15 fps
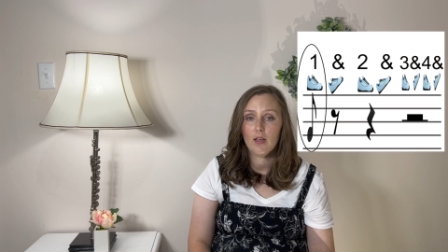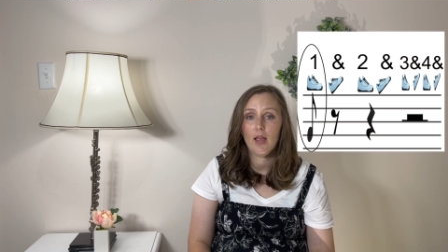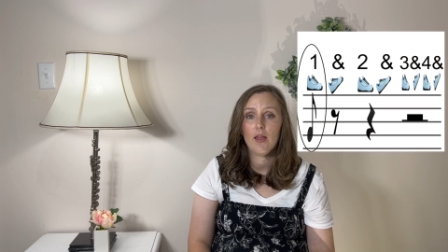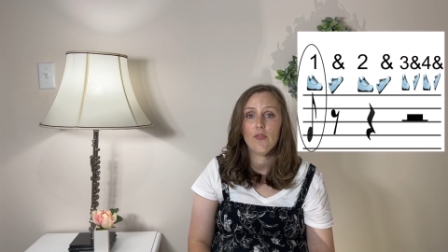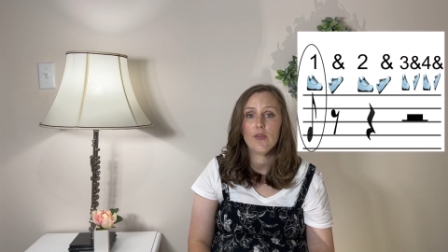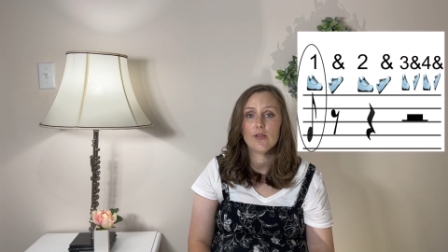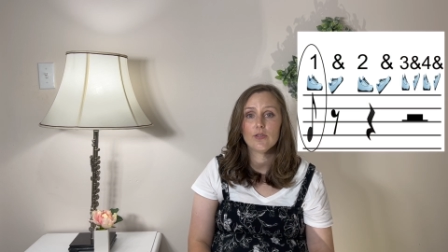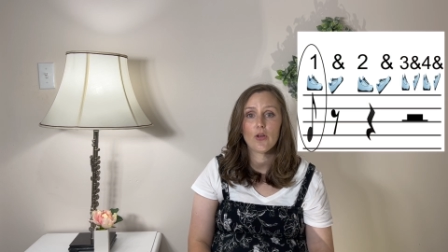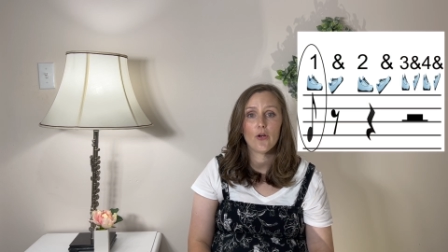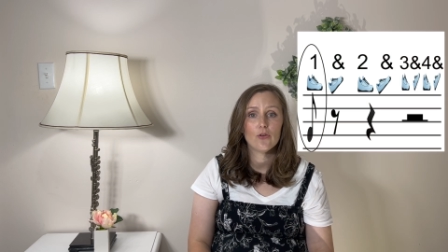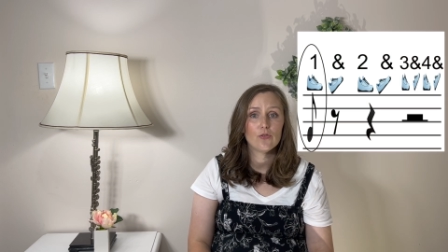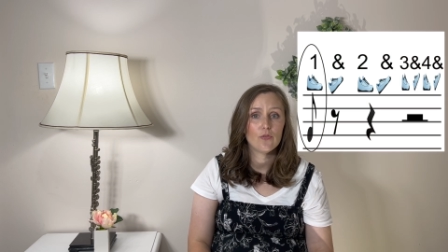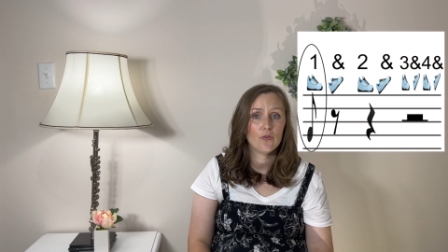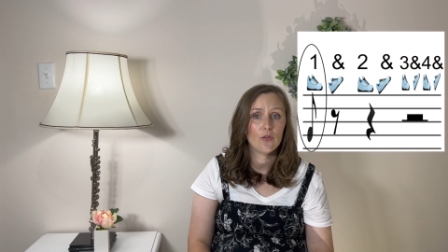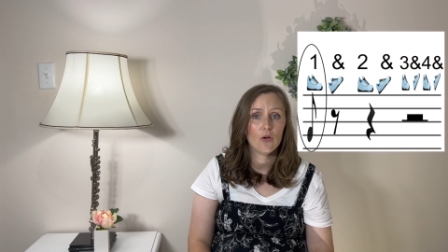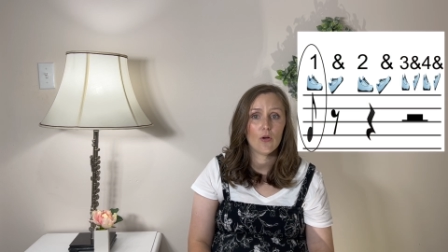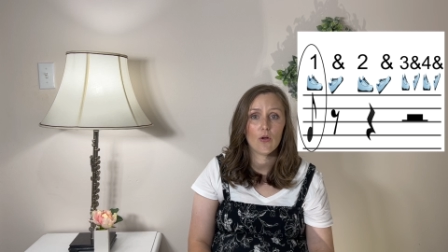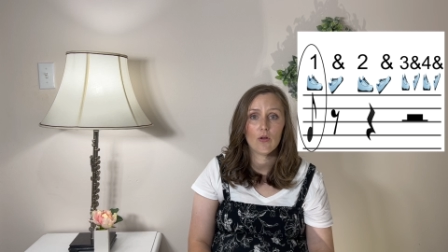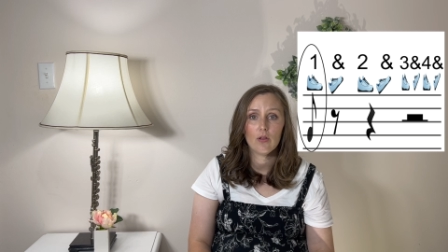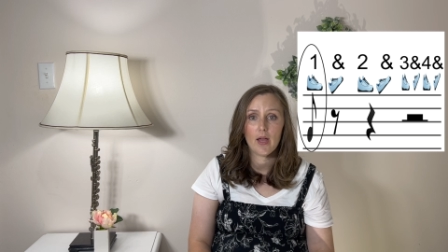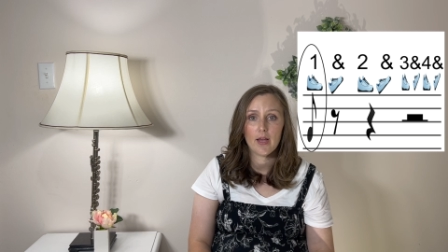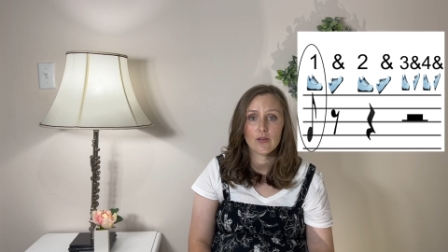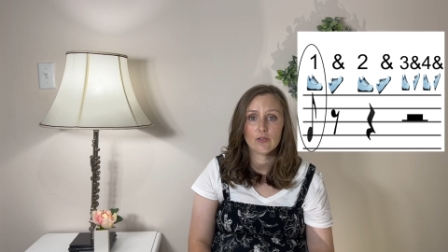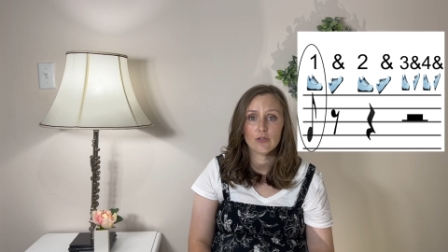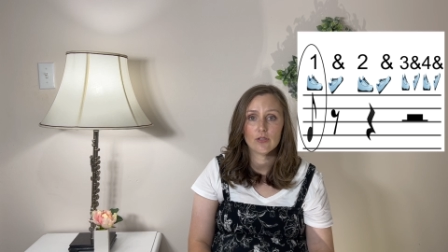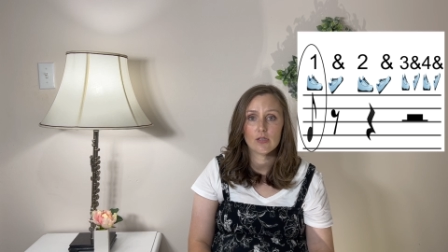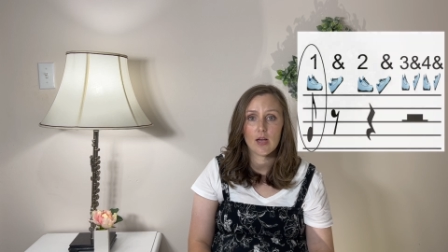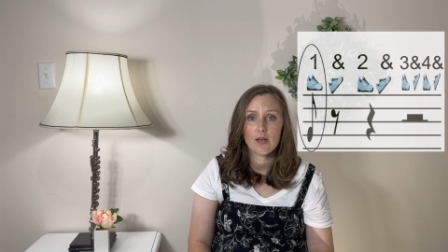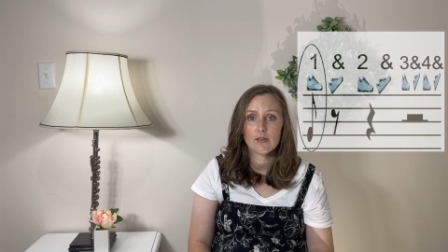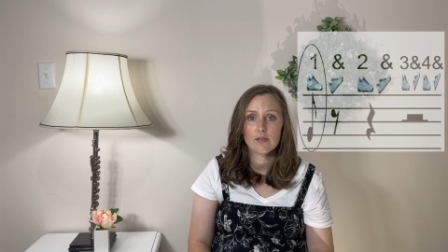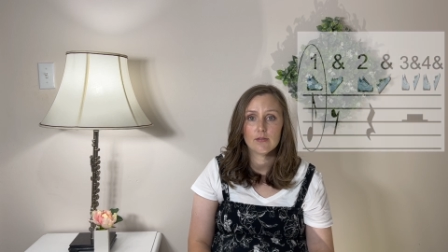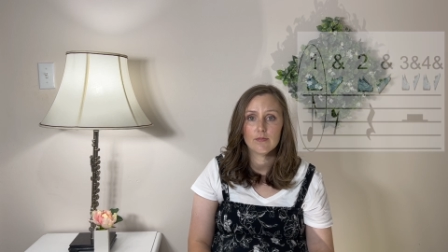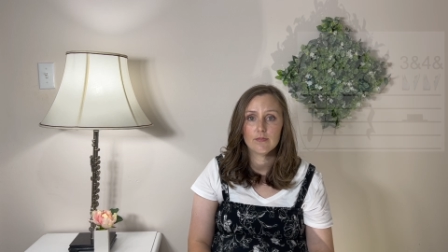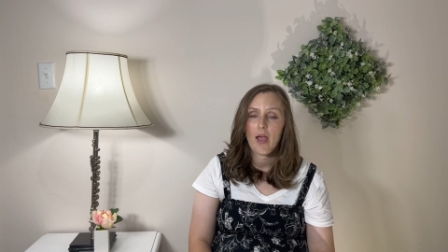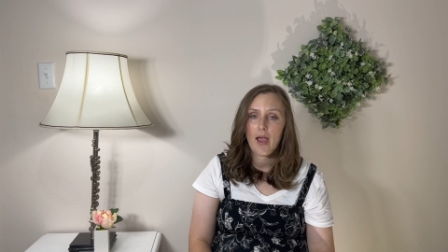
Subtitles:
and this goes for the whole exercise.